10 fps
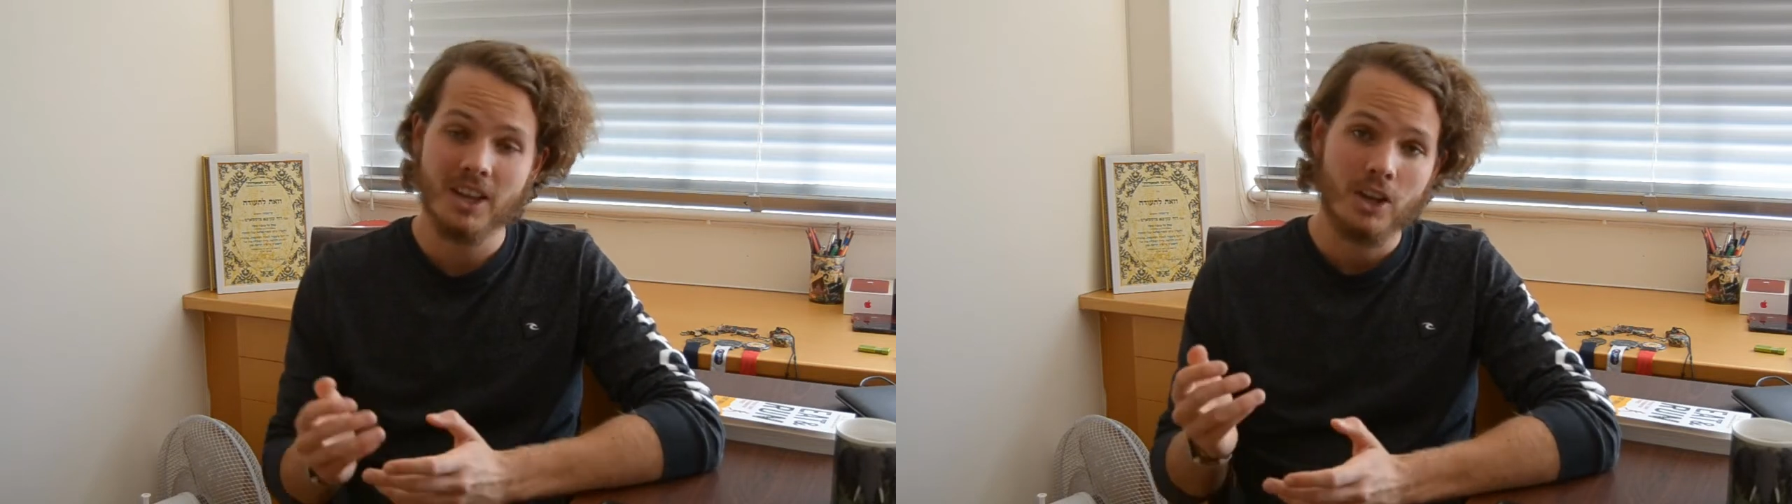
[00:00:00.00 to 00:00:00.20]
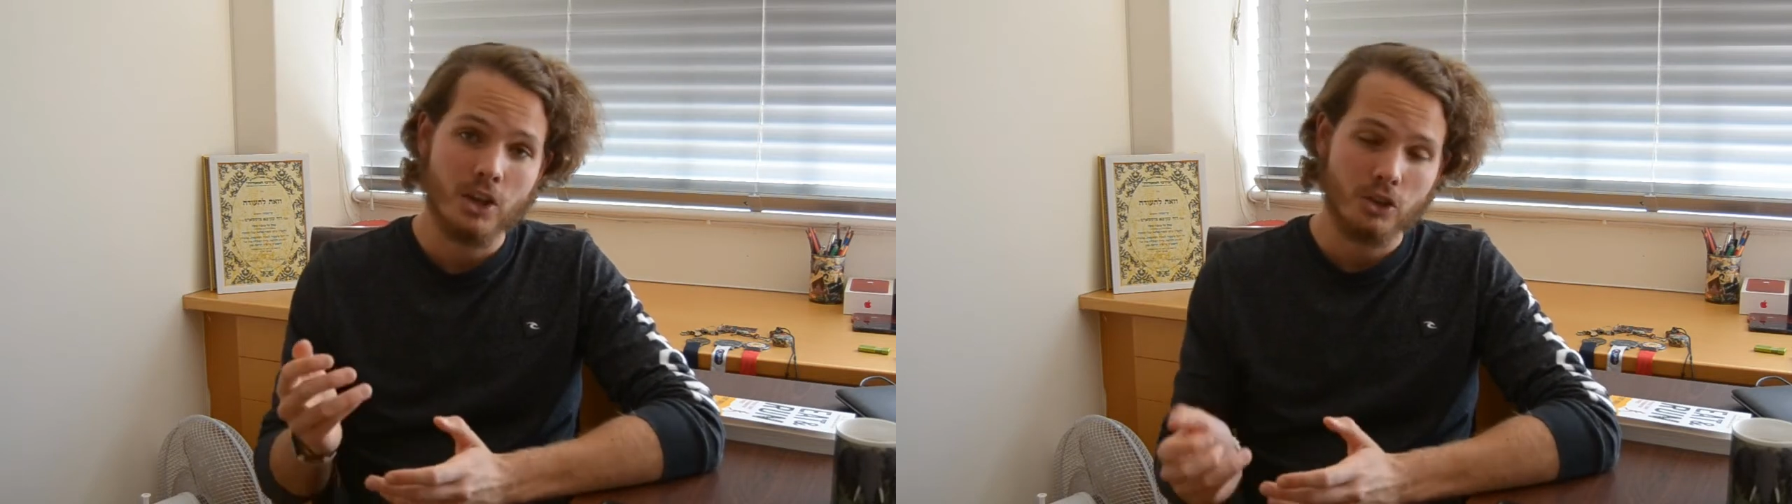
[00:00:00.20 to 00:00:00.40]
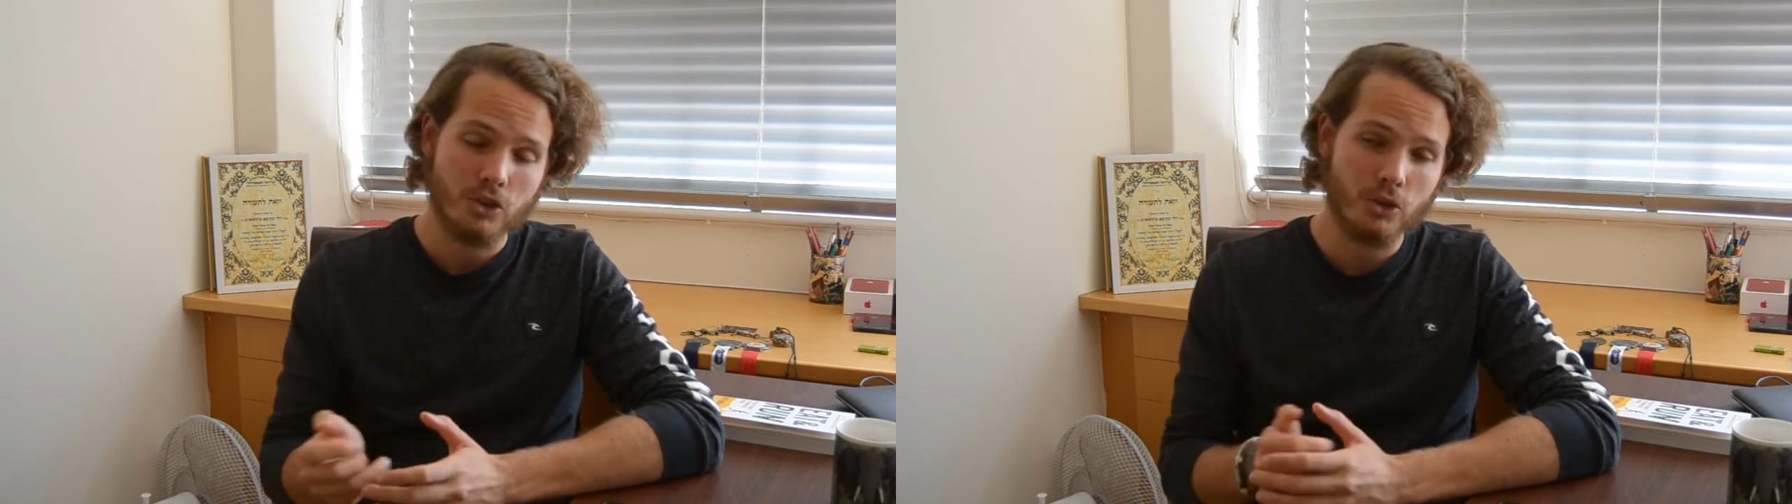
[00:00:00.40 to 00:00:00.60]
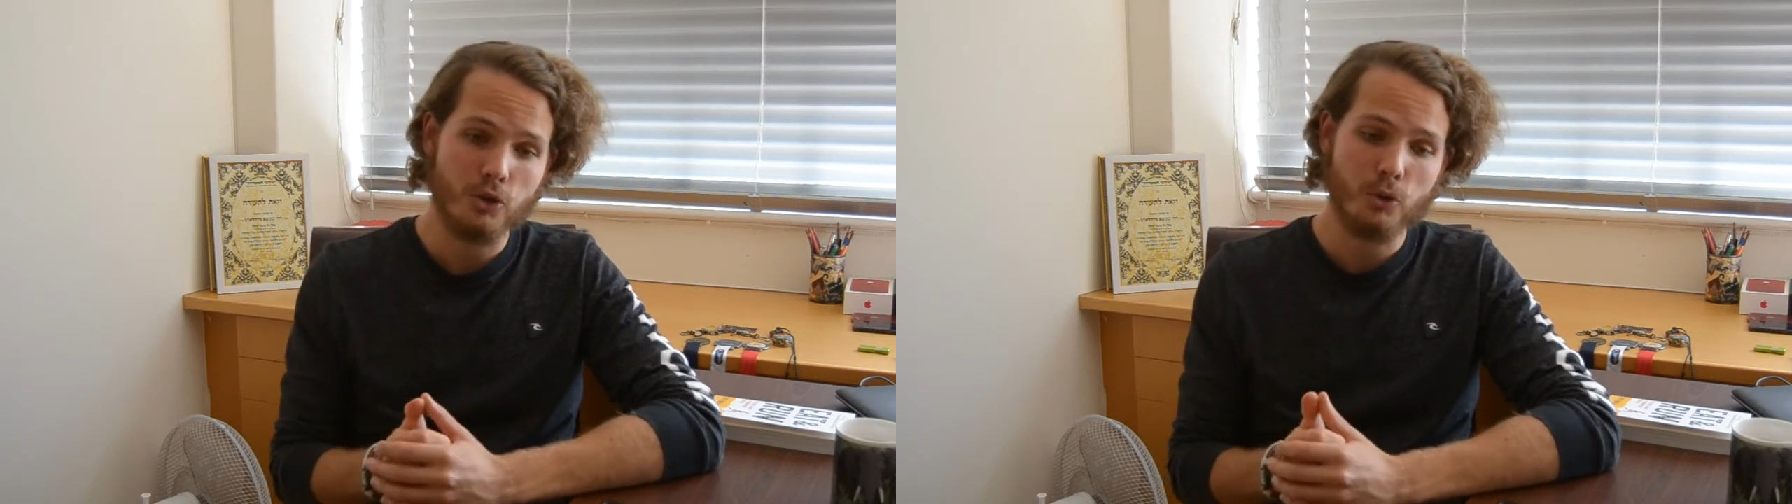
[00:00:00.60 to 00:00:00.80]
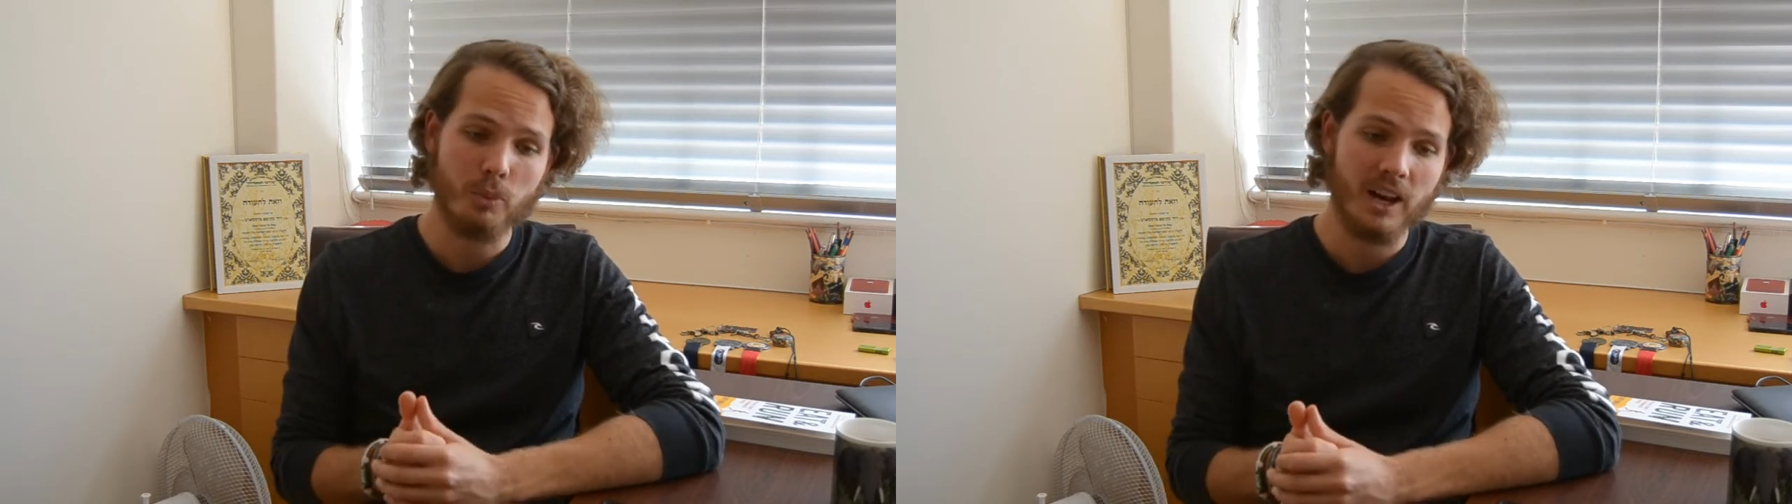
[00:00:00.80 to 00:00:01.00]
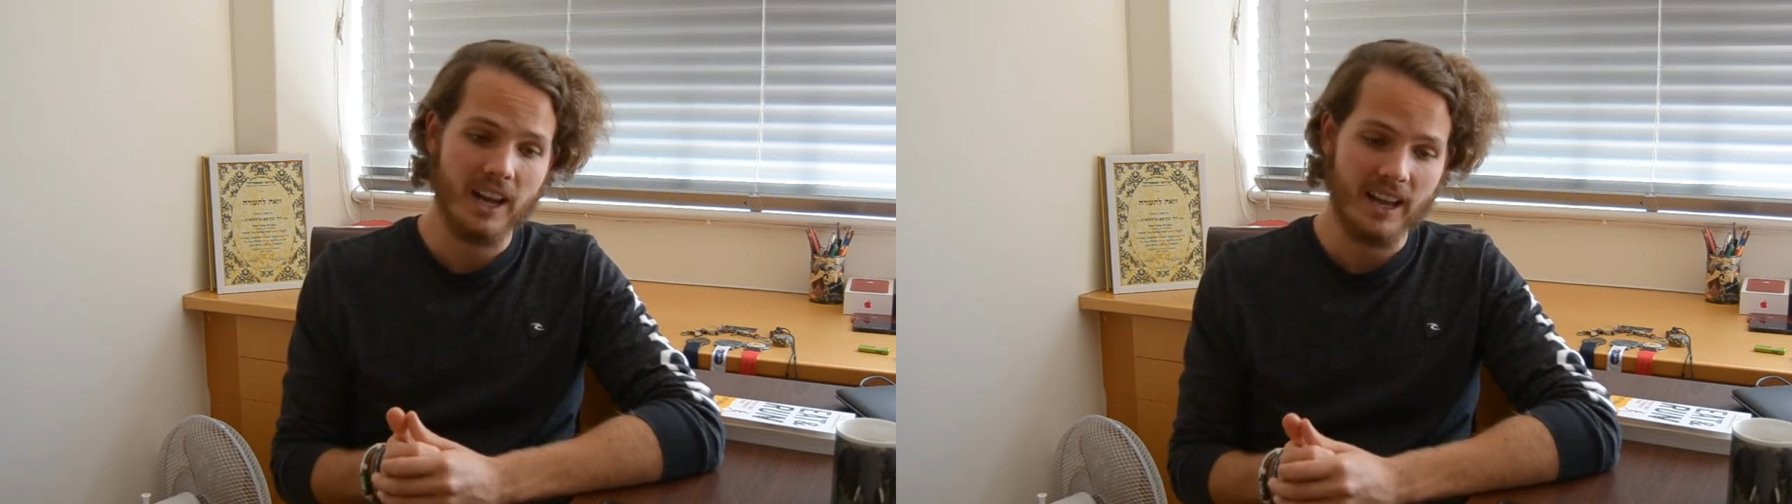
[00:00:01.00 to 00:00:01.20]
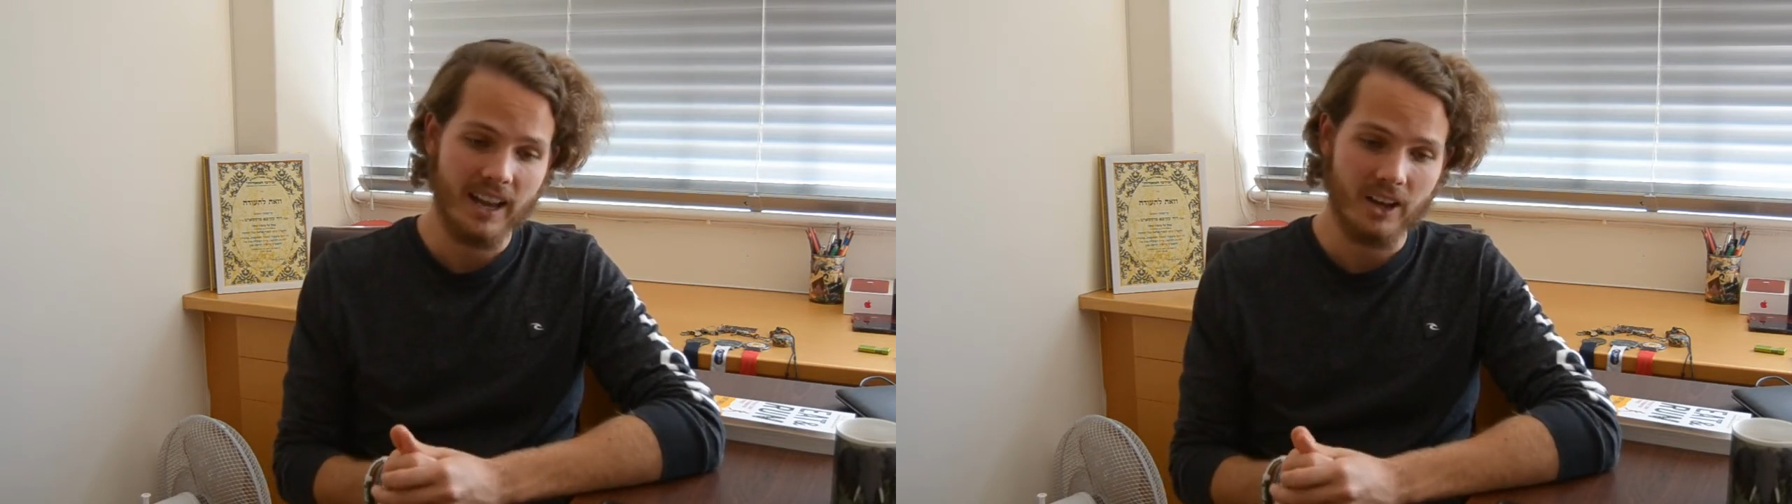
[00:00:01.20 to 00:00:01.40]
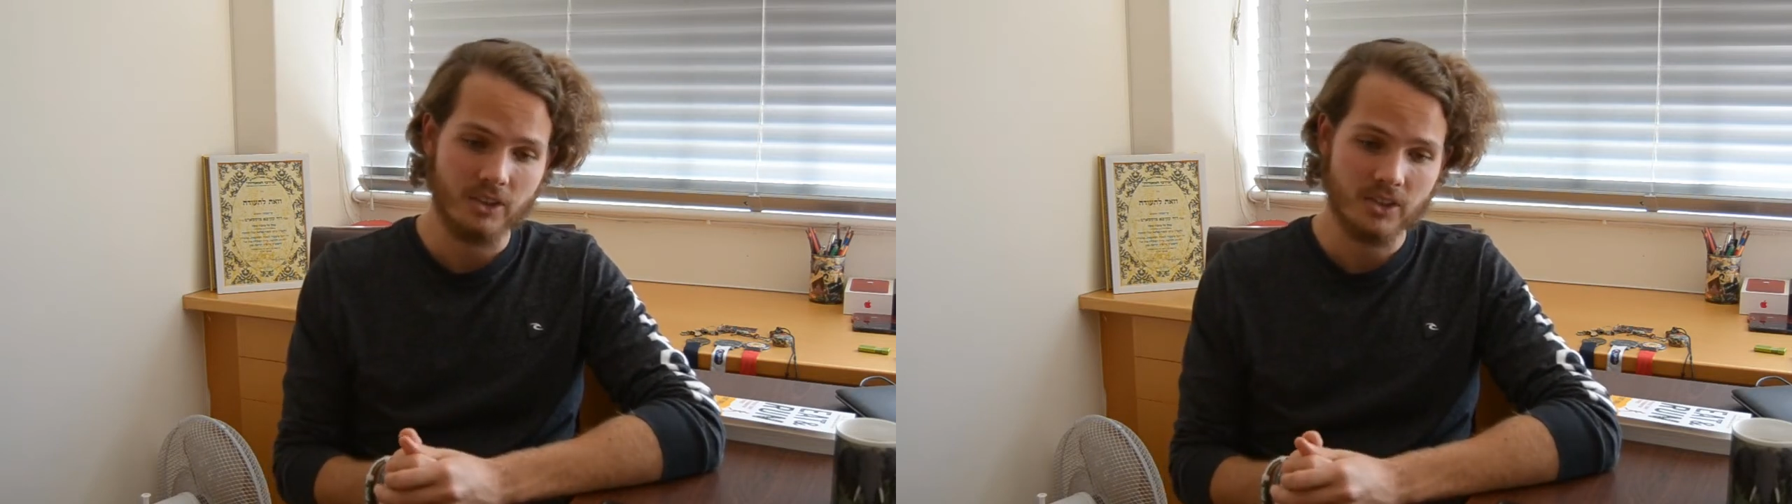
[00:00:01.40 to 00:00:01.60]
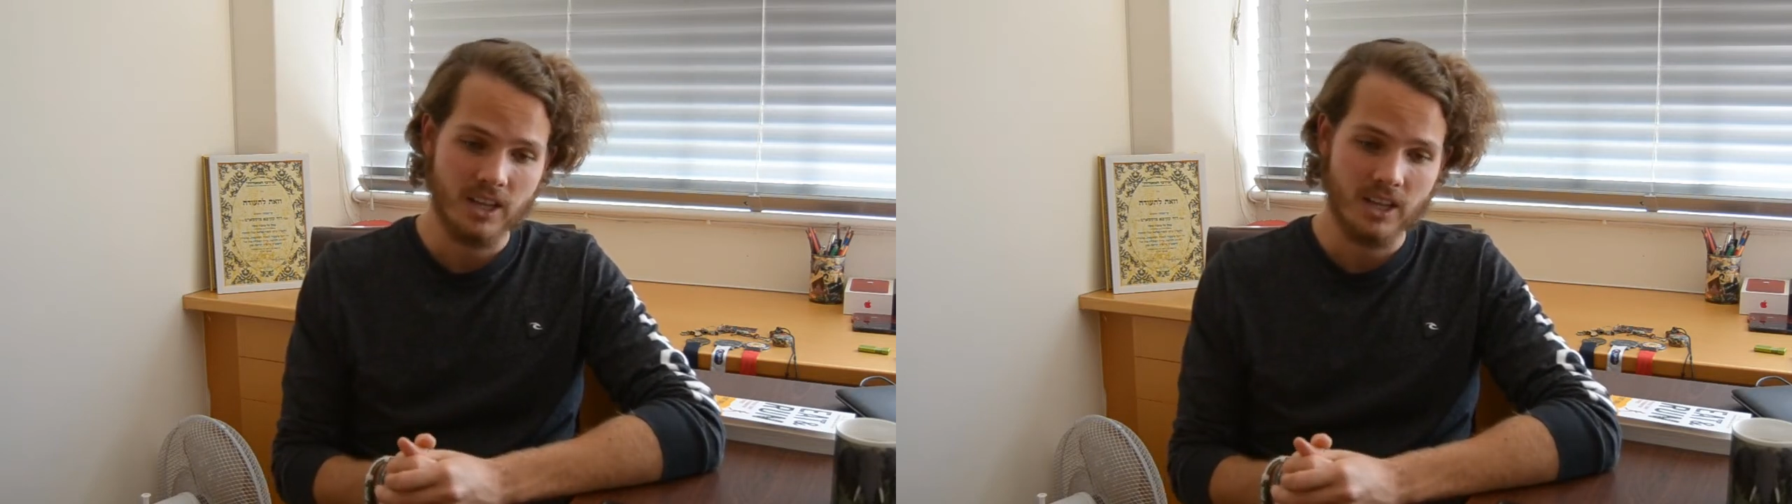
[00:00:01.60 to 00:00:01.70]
should you buy a house?